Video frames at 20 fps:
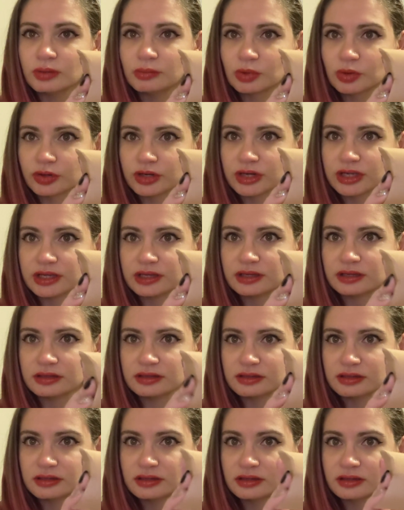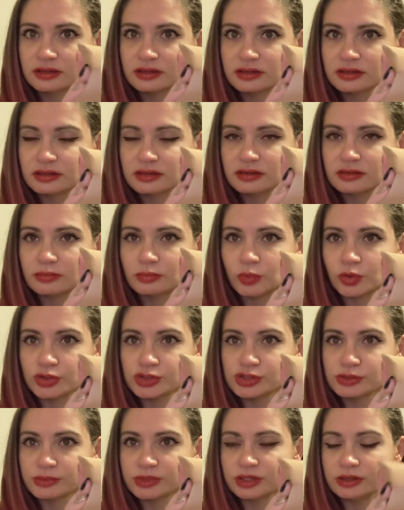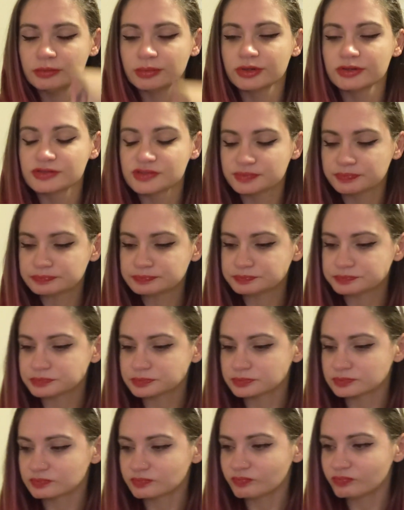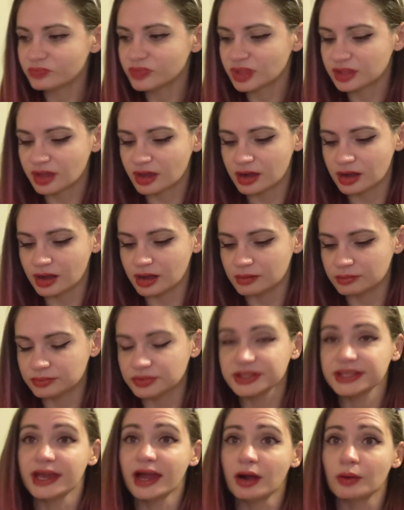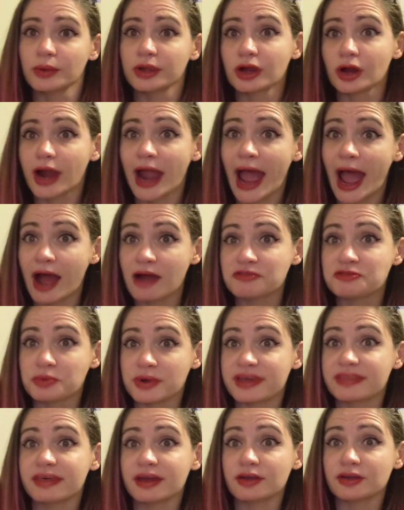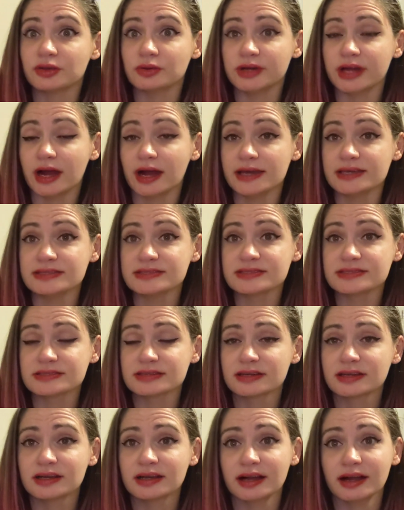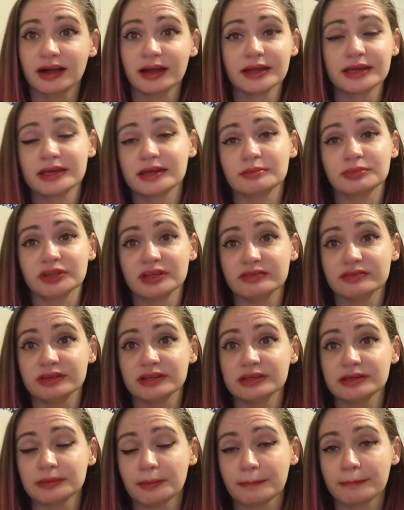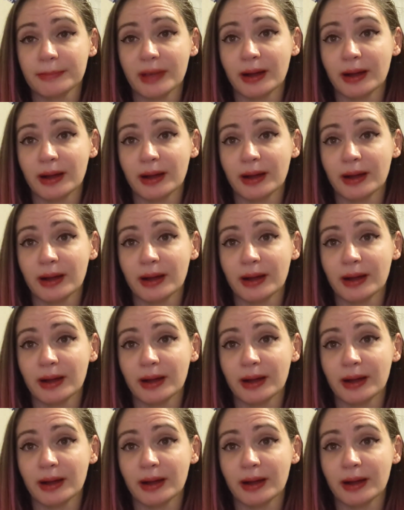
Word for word: I'm learning more German numbers. Um, but yeah, we are halfway there, you guys. I can't believe it.